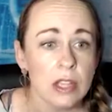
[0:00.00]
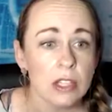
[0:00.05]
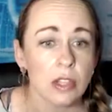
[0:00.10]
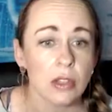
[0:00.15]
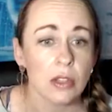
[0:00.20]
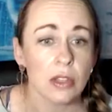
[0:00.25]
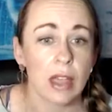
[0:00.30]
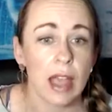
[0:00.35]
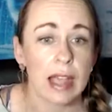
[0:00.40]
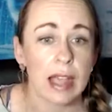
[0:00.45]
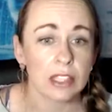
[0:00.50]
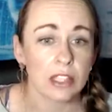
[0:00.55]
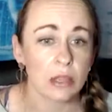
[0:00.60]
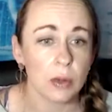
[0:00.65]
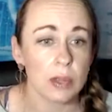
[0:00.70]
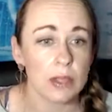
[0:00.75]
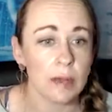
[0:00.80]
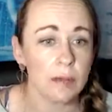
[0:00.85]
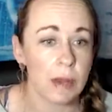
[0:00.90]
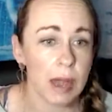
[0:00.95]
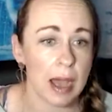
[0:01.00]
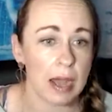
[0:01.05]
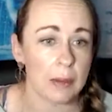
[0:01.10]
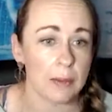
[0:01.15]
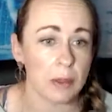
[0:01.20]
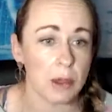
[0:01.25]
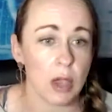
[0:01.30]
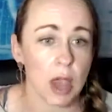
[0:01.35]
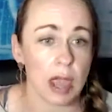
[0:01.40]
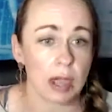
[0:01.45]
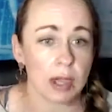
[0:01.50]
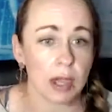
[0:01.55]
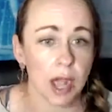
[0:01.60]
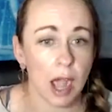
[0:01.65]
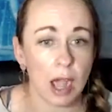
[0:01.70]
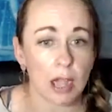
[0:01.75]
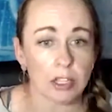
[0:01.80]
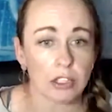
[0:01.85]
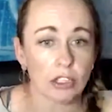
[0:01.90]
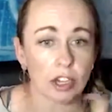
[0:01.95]
So the last two on the bottom, you got
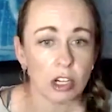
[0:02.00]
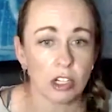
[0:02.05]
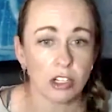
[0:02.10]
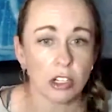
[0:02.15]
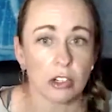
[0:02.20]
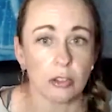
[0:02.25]
cost structure